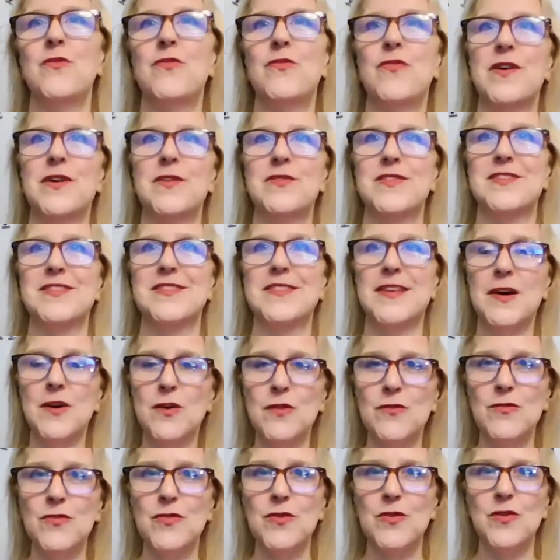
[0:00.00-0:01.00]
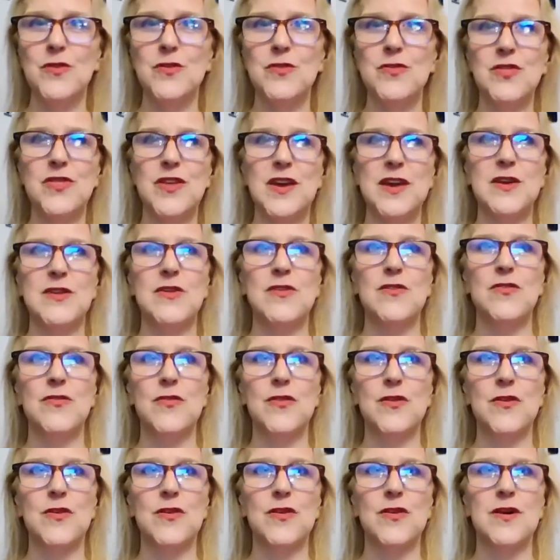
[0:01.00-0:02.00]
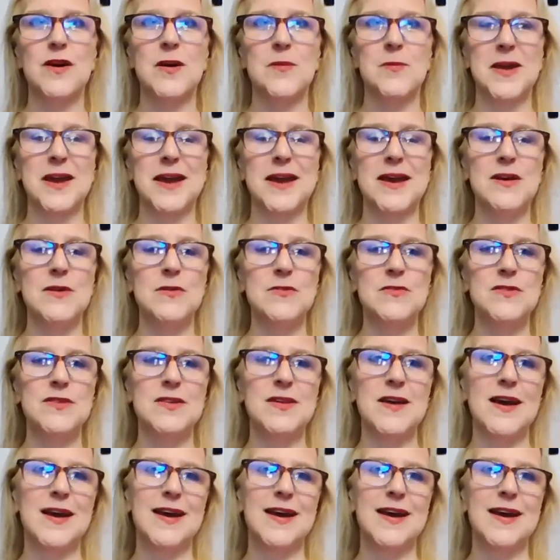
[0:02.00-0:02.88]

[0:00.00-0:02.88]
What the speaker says: found this helpful. Thank you for coming out.